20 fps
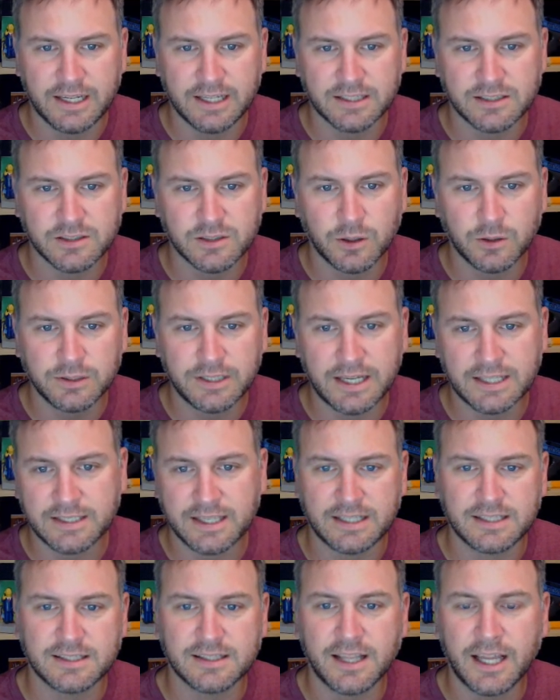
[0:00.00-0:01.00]
It's sold as a
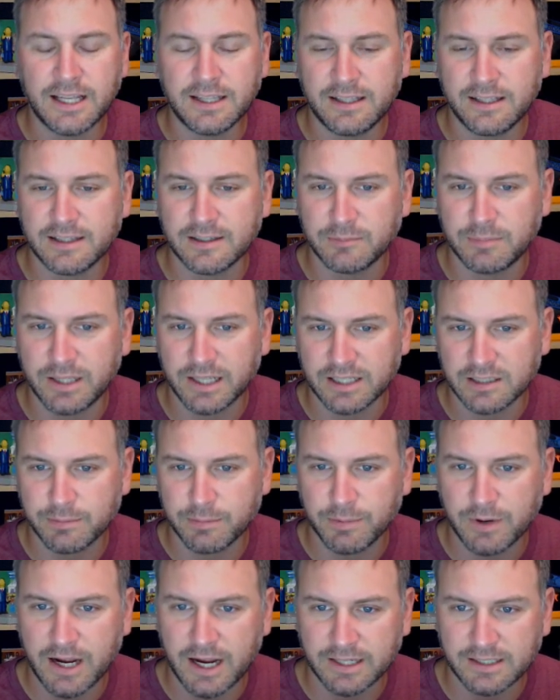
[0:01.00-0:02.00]
slightly complex
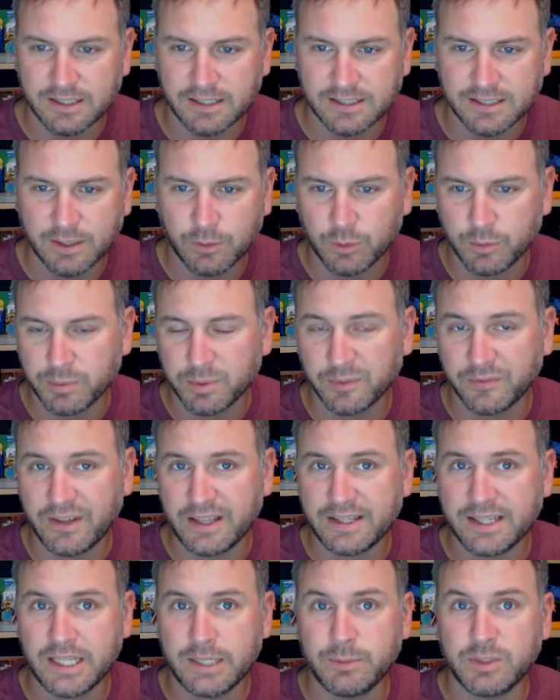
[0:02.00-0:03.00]
practice that will prevent
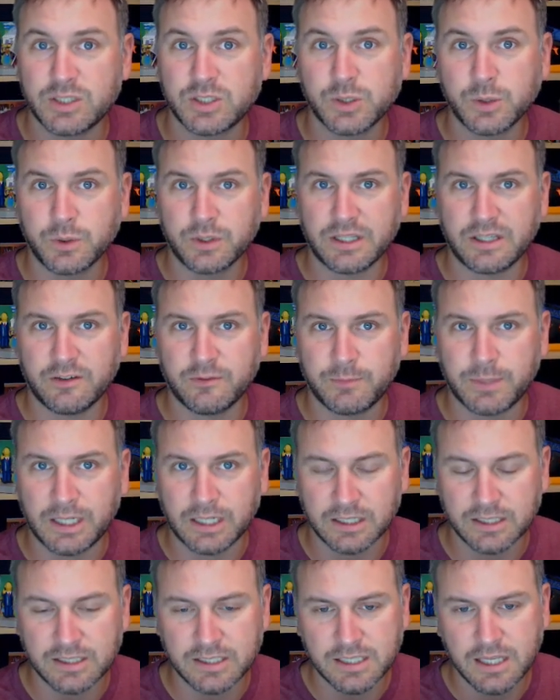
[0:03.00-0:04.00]
a majority of
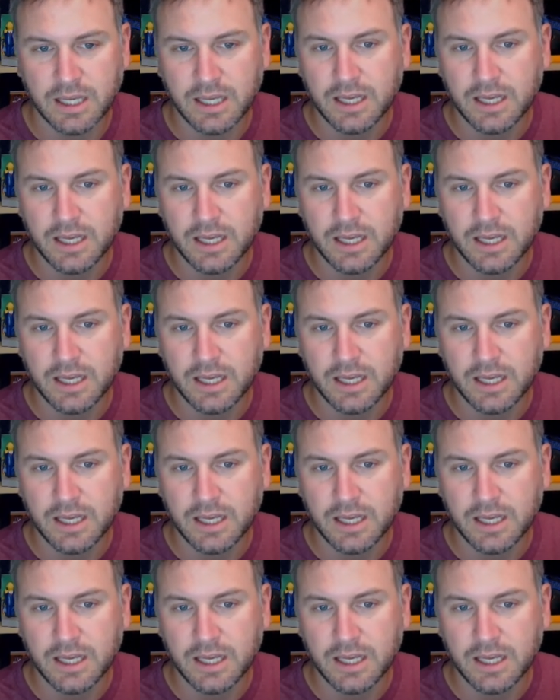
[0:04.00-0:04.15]
bugs,